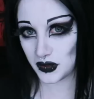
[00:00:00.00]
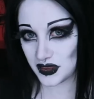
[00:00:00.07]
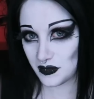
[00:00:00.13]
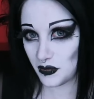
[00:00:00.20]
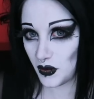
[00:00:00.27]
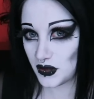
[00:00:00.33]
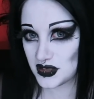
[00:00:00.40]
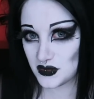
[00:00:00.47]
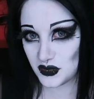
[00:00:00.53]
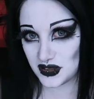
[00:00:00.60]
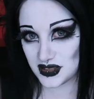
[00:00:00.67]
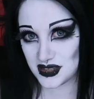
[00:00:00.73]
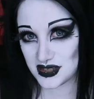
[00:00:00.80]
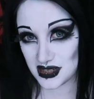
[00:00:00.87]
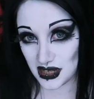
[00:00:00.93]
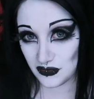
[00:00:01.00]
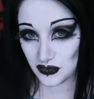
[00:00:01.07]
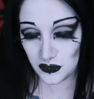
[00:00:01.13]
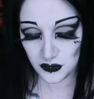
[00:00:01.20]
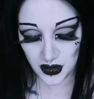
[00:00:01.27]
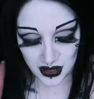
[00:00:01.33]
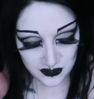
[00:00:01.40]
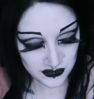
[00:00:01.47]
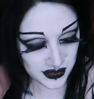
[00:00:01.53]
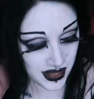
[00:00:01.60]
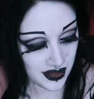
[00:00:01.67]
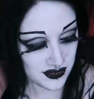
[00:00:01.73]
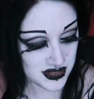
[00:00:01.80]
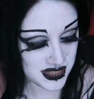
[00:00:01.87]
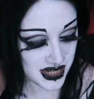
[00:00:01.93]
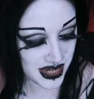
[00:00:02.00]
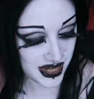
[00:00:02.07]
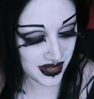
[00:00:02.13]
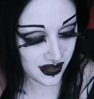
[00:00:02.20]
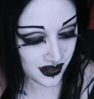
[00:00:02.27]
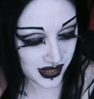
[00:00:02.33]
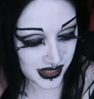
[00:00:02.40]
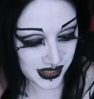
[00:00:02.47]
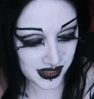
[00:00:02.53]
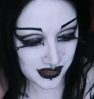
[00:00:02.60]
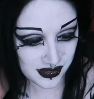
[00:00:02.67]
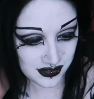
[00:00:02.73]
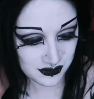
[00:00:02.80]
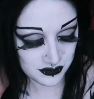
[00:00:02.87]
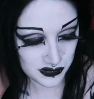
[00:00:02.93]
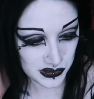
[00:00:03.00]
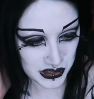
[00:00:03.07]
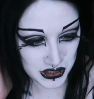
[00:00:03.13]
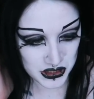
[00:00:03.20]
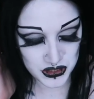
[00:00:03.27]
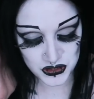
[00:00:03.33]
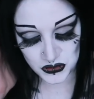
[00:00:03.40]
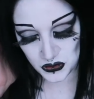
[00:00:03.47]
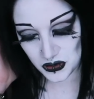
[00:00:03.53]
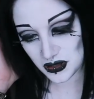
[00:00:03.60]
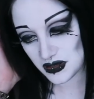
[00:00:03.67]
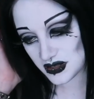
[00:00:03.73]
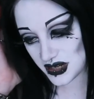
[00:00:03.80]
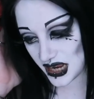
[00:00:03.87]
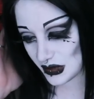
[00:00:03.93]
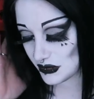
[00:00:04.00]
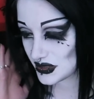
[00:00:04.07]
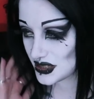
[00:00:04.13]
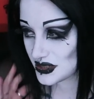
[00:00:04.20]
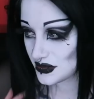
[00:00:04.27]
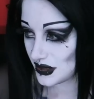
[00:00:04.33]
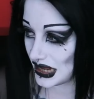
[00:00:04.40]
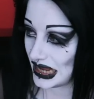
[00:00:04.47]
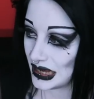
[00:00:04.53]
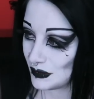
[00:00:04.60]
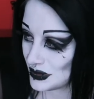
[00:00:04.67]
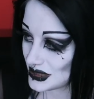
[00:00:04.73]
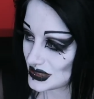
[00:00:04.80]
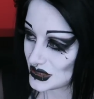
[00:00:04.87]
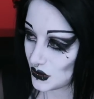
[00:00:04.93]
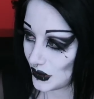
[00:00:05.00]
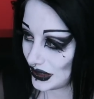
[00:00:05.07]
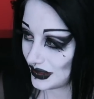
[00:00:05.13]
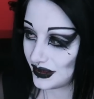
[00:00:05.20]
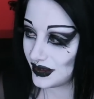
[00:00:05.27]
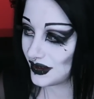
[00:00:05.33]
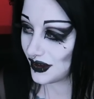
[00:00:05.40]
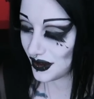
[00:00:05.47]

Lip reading: When the box with the stuff arrived the other day, I'm pretty sure the neighbors could hear me squealing.